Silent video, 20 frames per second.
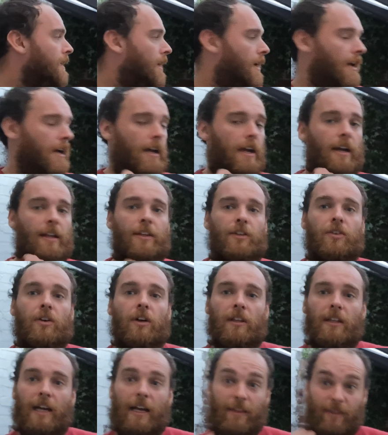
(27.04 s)
And it's
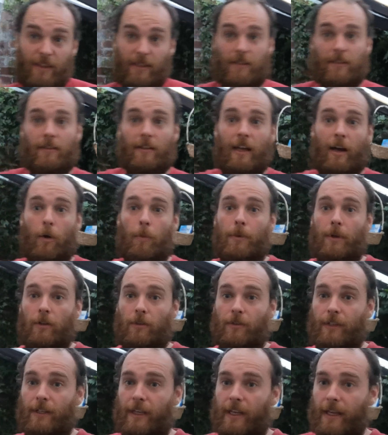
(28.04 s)
got like this little
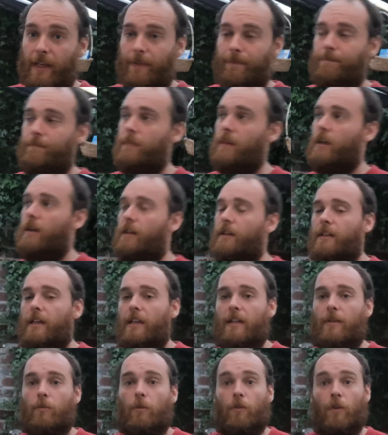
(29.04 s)
outbuilding here, and
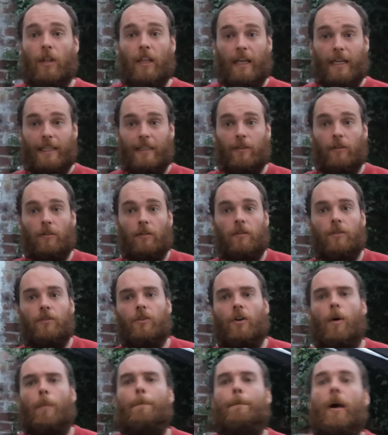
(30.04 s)
then we've got like a little
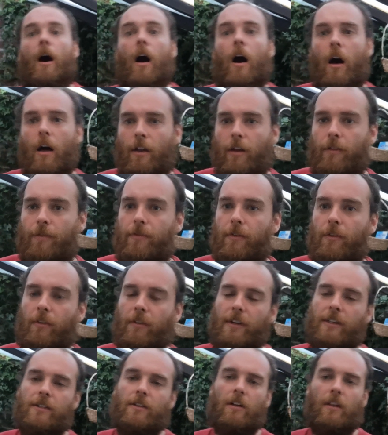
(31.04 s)
sort of barn at
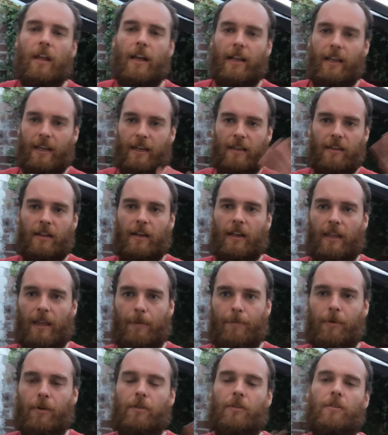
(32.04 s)
front. It's not like anything
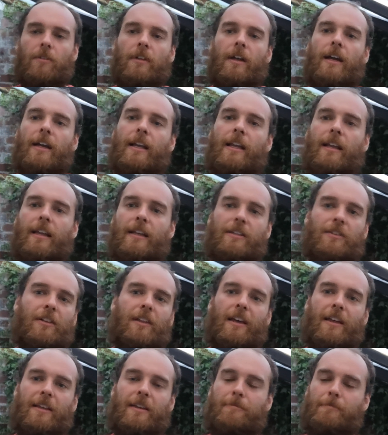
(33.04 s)
elaborate. It's not
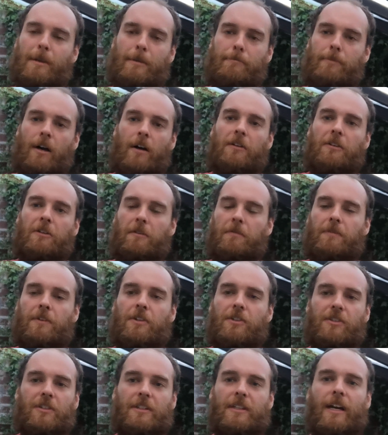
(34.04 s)
like a big barn
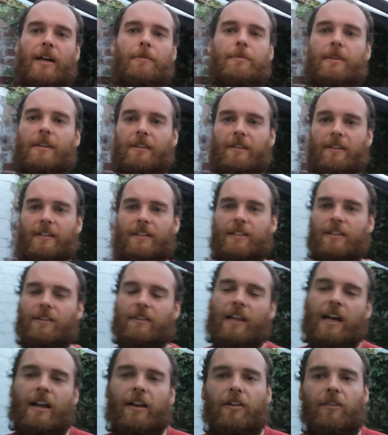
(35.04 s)
conversion type thing that you see
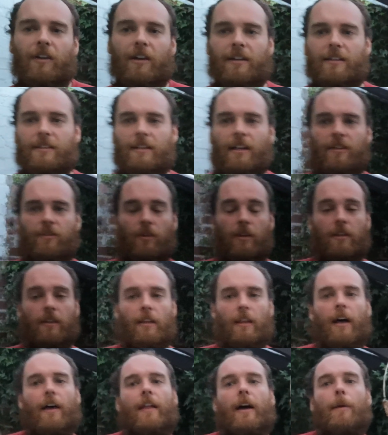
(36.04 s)
on like Grand Designs or
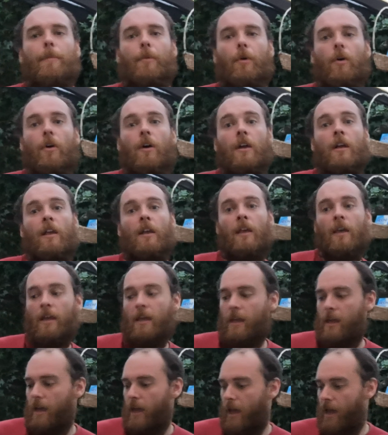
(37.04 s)
anything like that.
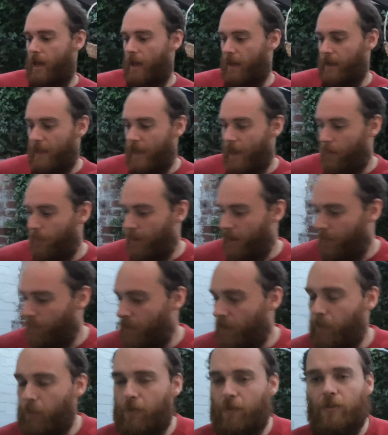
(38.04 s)
But yeah,
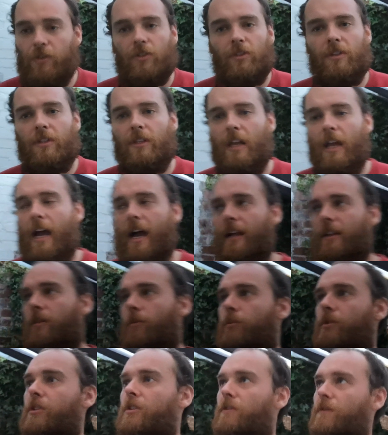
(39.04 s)
we
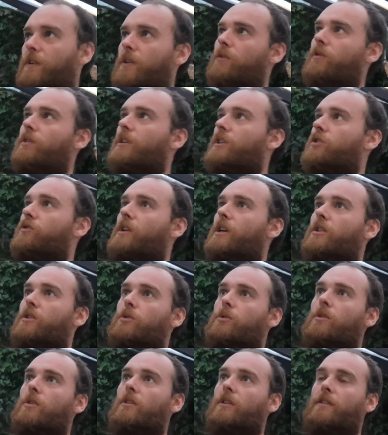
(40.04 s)
just feel really stretched
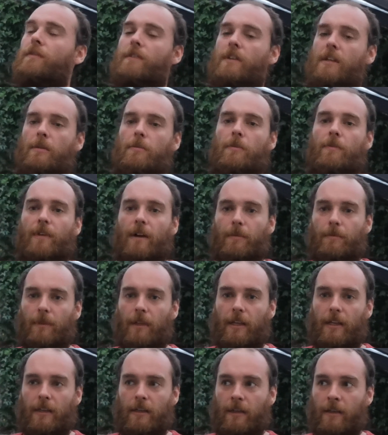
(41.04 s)
because we don't live near my
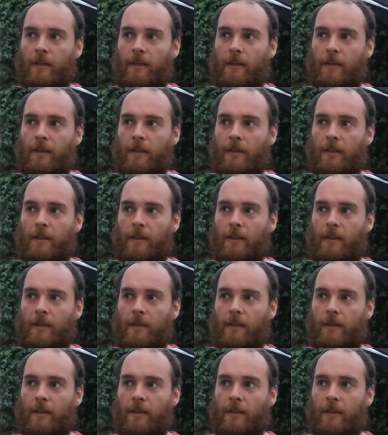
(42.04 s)
family.